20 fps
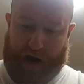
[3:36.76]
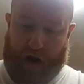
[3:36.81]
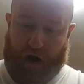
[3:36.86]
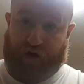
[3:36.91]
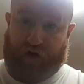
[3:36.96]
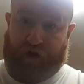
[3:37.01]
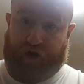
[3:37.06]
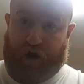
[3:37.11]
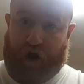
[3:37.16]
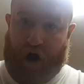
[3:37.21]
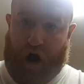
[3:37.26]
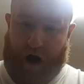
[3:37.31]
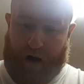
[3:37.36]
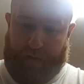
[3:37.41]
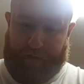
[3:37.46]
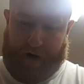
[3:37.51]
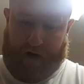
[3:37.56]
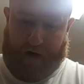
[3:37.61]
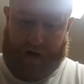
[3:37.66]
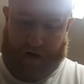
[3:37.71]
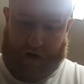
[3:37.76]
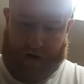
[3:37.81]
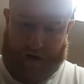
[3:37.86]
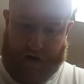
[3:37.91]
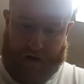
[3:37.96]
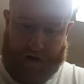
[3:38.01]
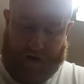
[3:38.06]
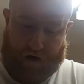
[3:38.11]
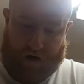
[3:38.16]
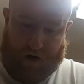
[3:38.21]
put it on top
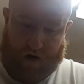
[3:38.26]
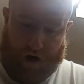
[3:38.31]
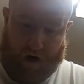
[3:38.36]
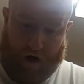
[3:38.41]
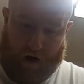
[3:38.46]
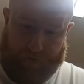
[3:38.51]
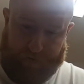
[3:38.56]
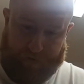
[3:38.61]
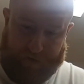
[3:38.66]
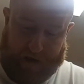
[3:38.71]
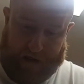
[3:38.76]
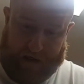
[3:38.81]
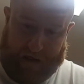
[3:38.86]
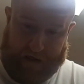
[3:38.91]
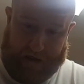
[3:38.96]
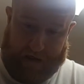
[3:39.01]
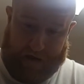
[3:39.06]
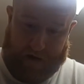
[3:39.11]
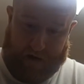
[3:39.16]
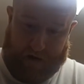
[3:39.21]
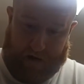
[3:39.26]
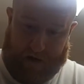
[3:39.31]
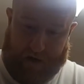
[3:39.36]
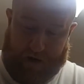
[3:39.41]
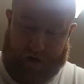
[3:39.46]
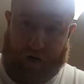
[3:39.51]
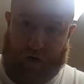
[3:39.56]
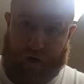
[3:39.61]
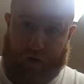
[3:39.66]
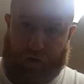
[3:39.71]
of the
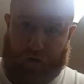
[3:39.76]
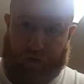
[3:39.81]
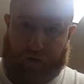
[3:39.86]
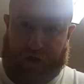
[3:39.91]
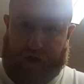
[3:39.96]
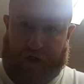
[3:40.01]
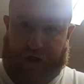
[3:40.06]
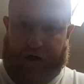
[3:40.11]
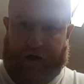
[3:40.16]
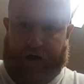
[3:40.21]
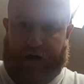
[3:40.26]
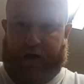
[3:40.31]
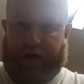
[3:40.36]
noodles